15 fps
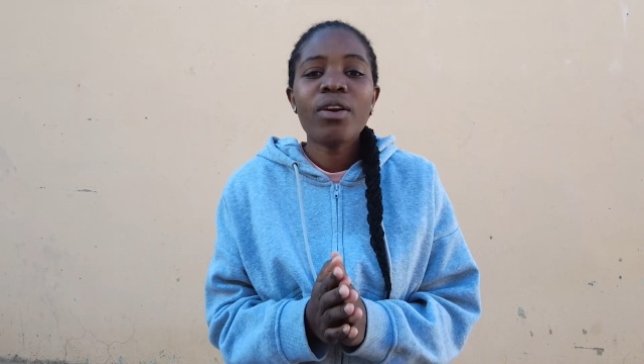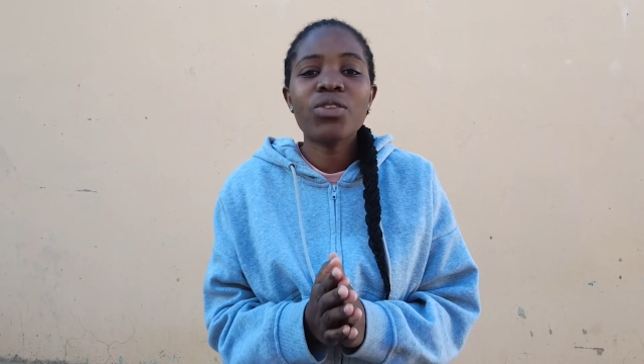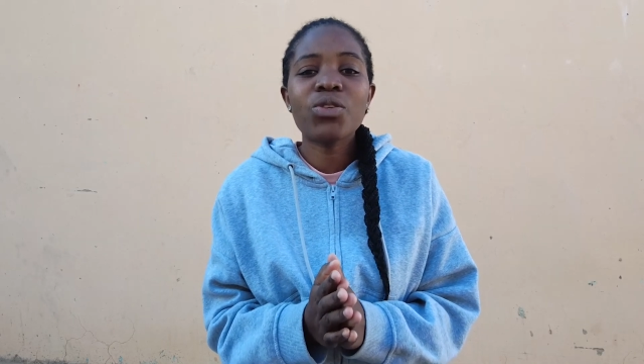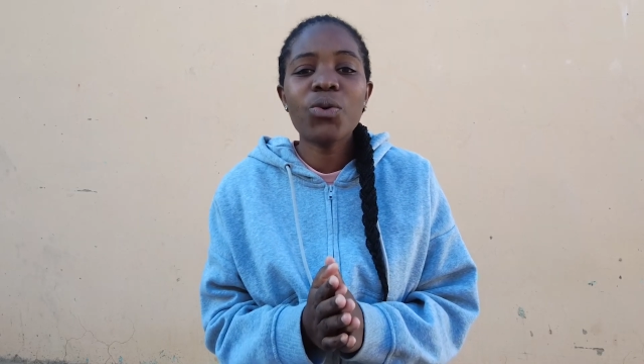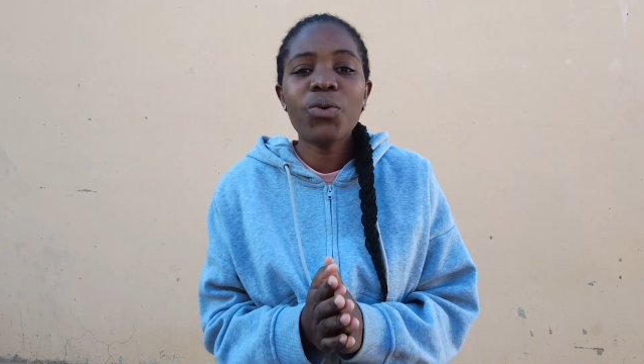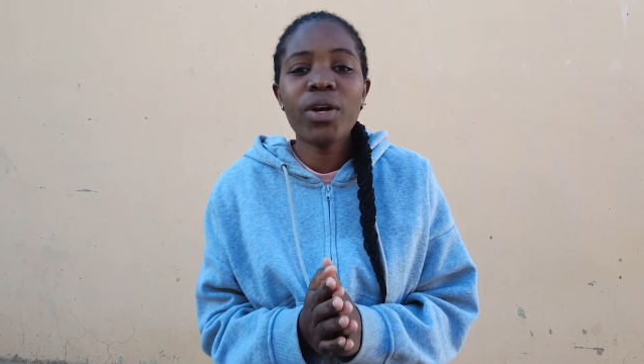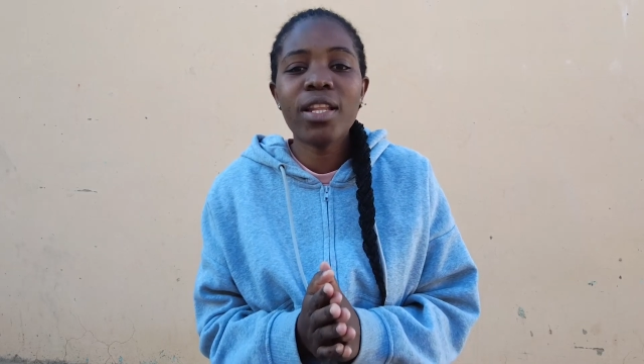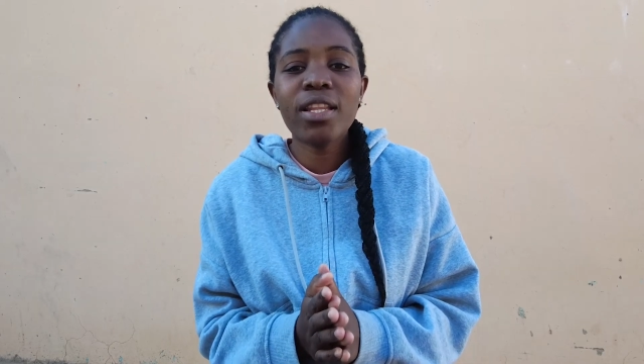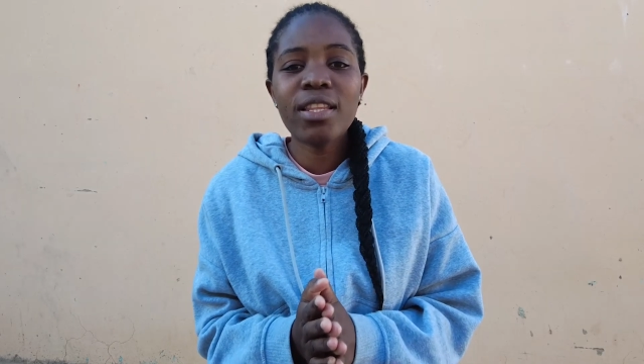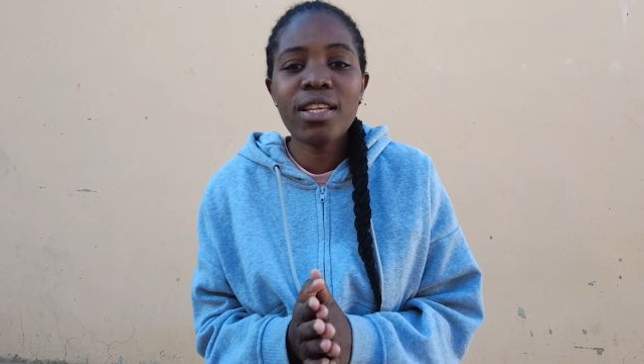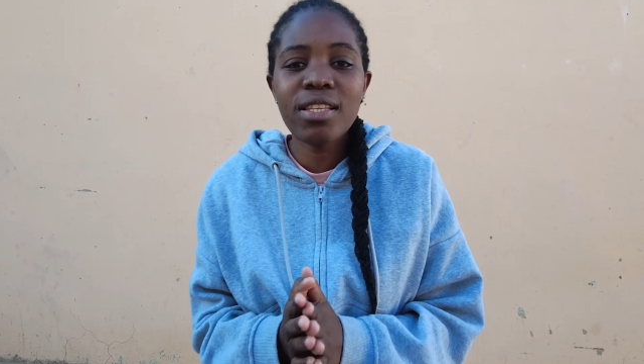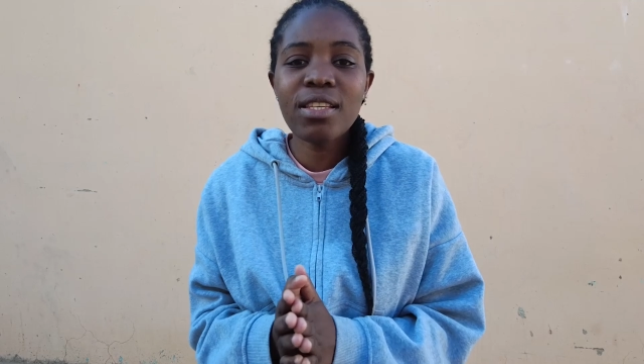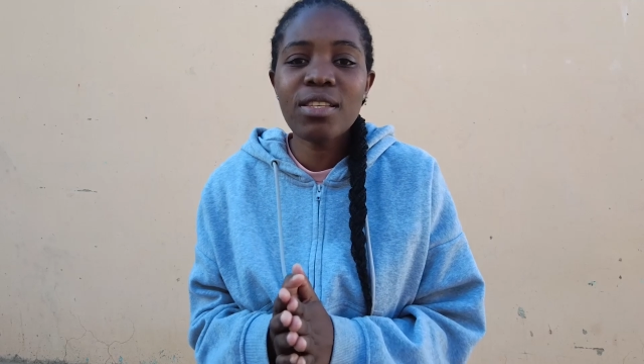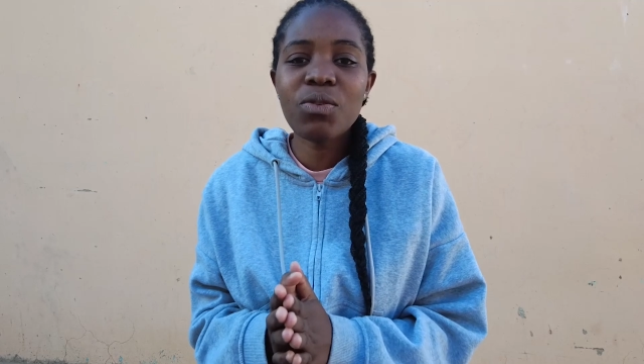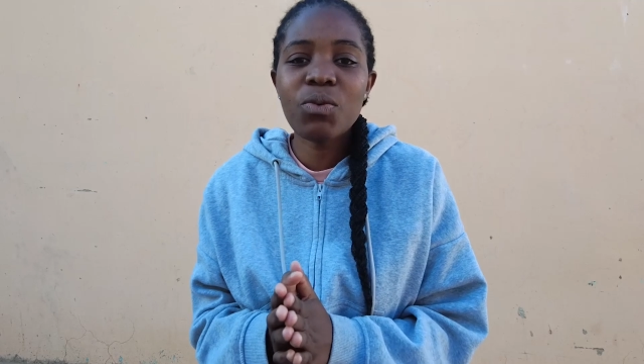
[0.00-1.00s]
So, and
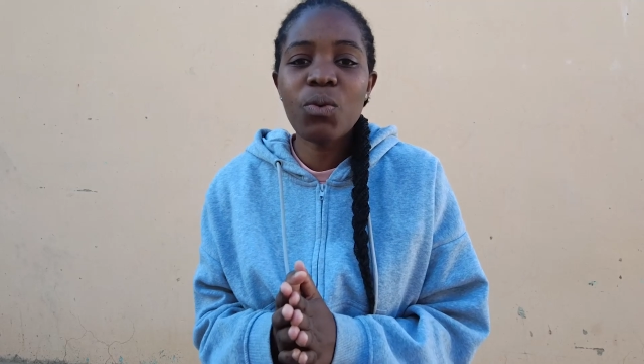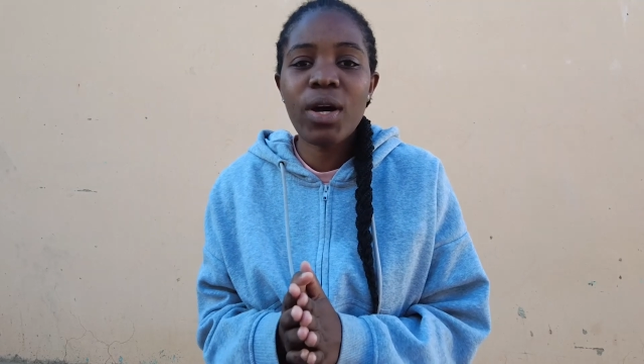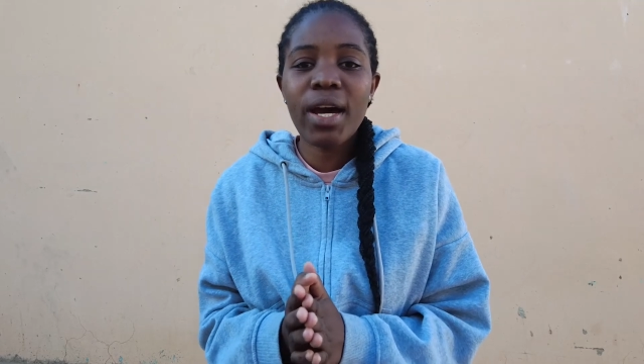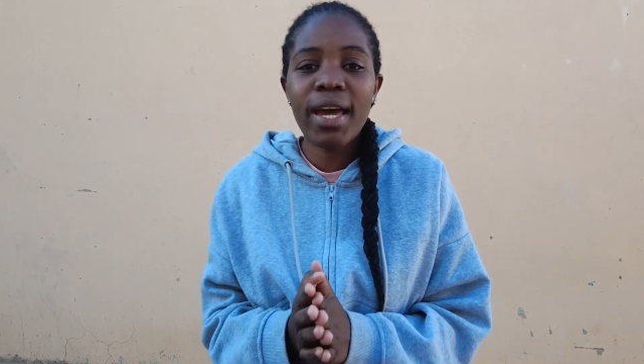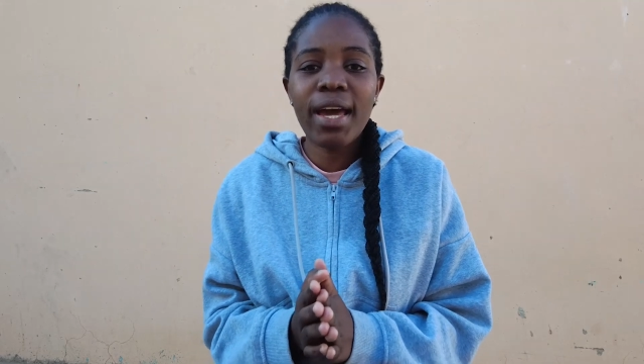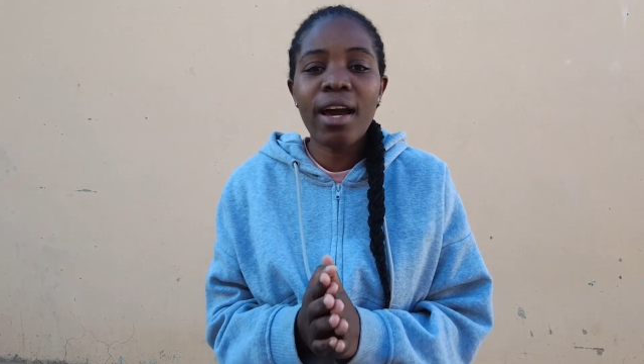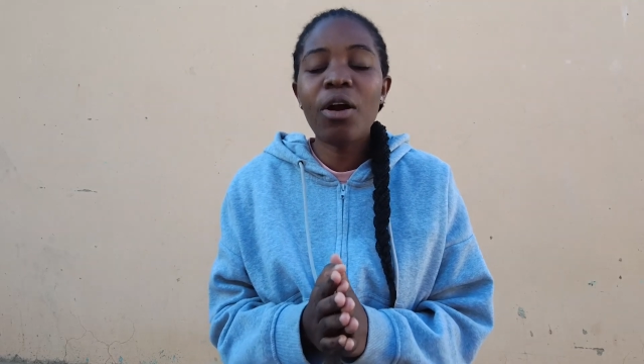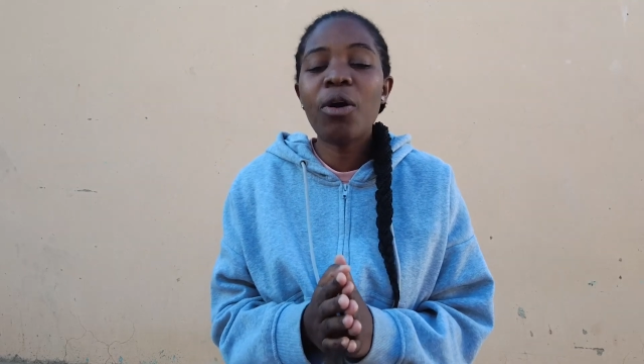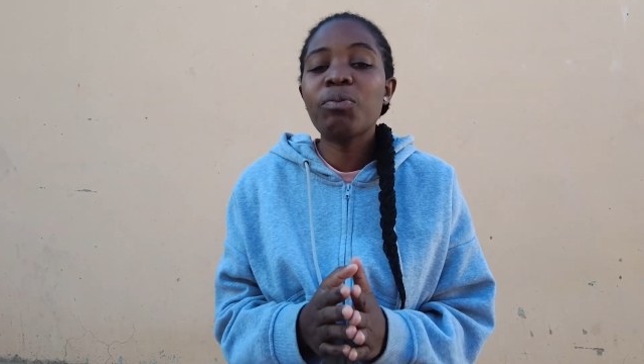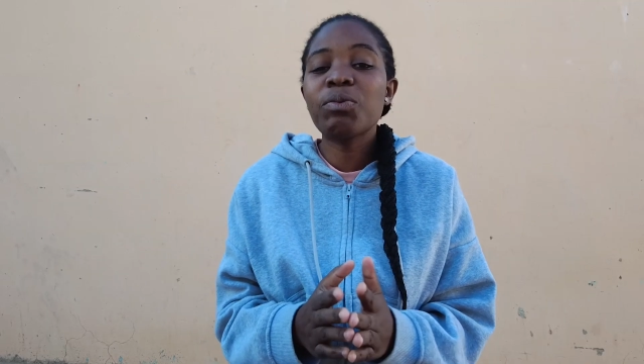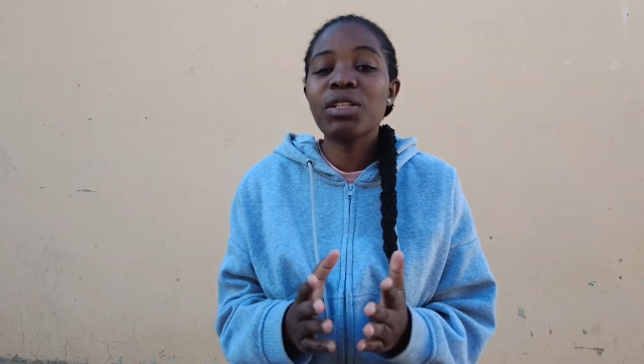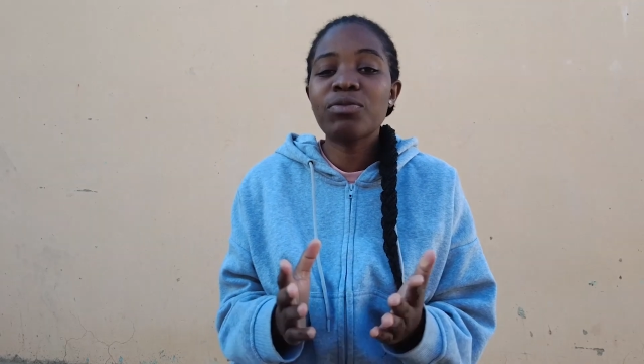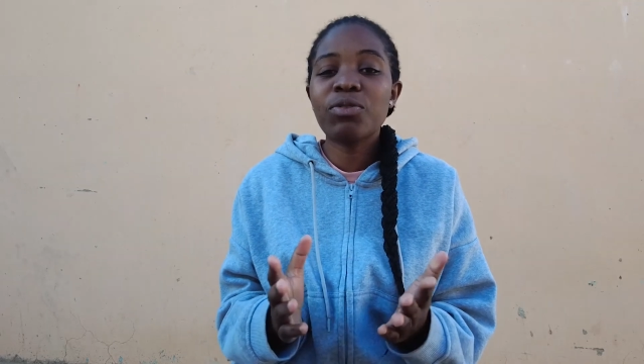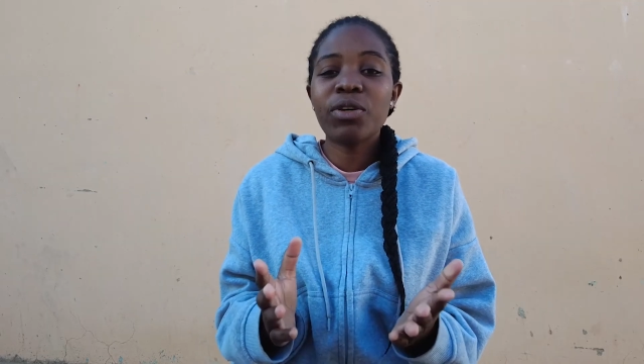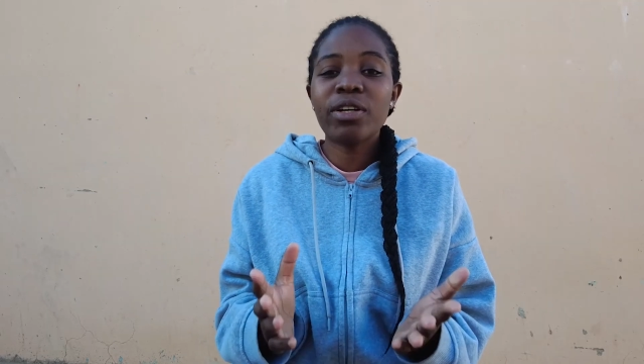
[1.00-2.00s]
this is why I
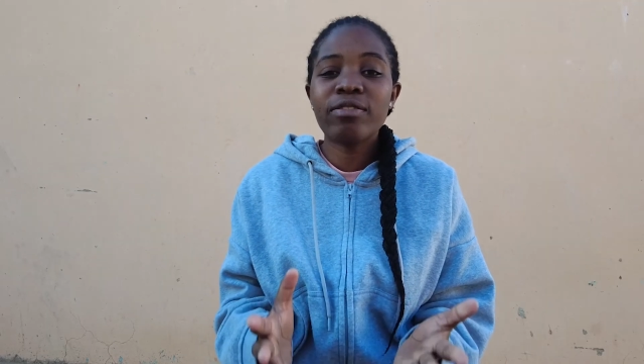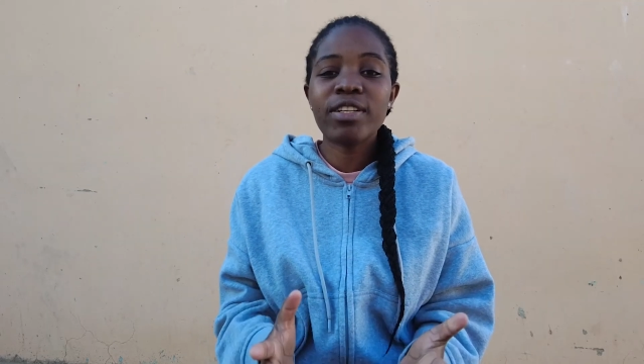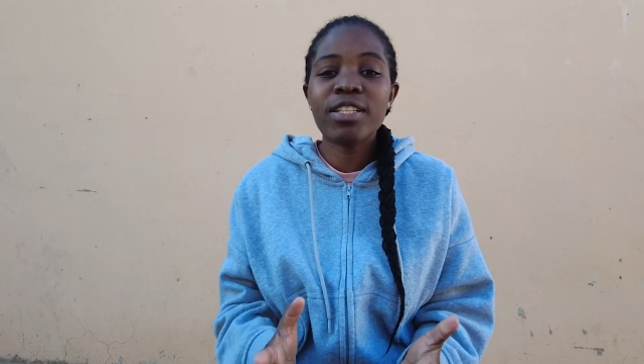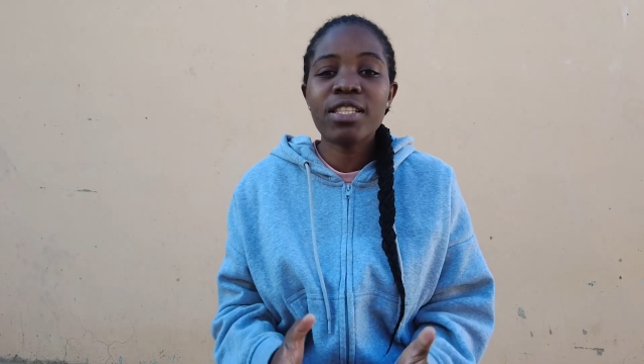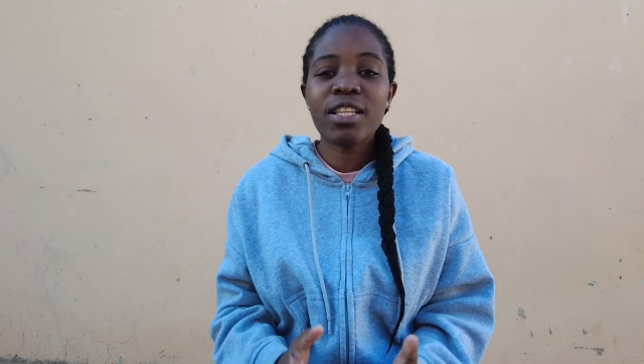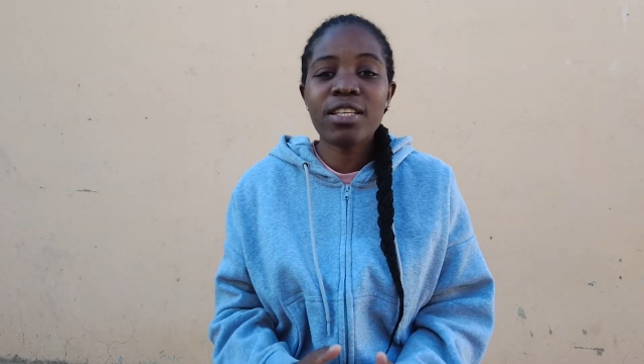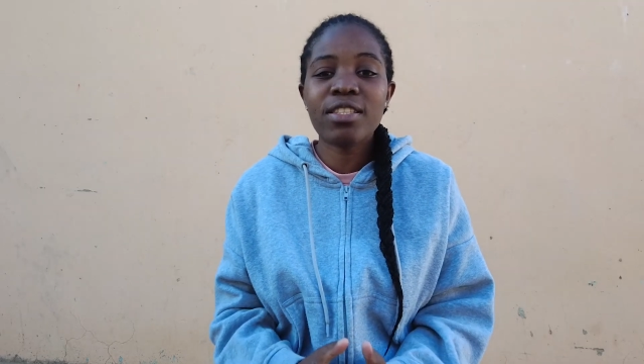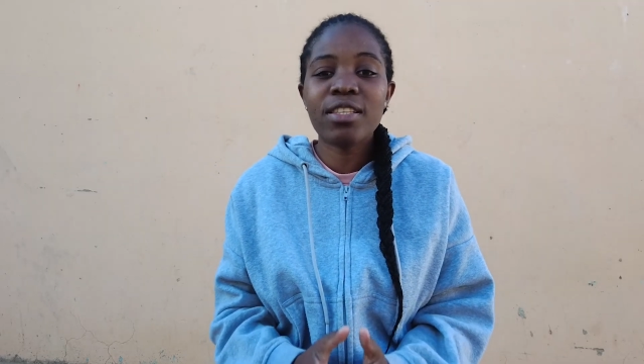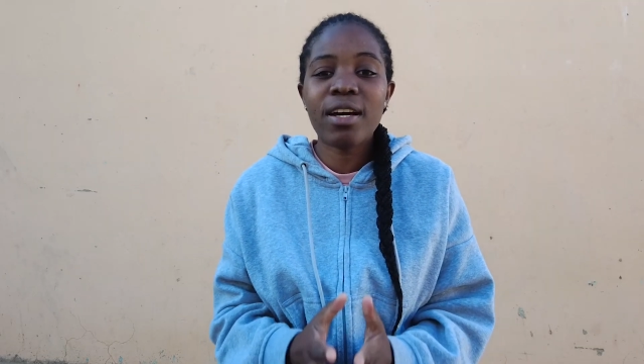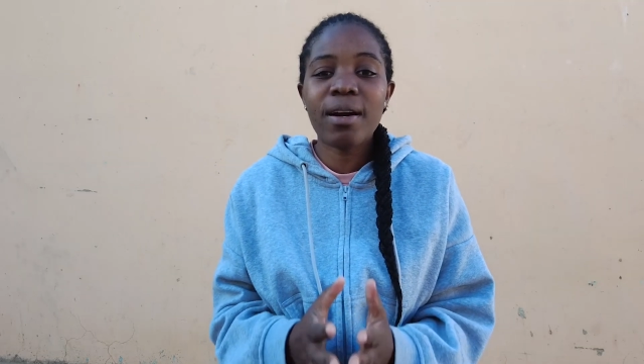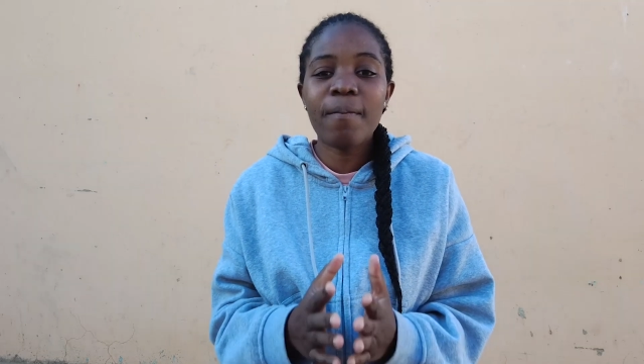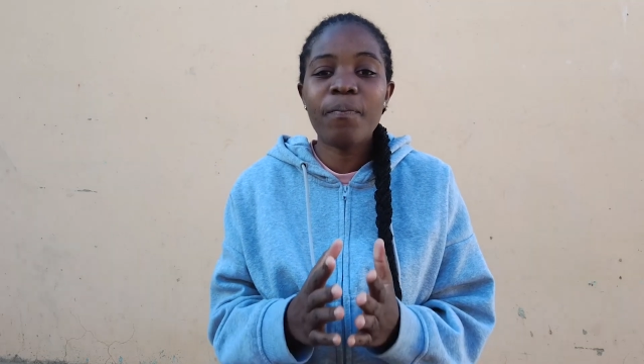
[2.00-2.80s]
opted for a faceless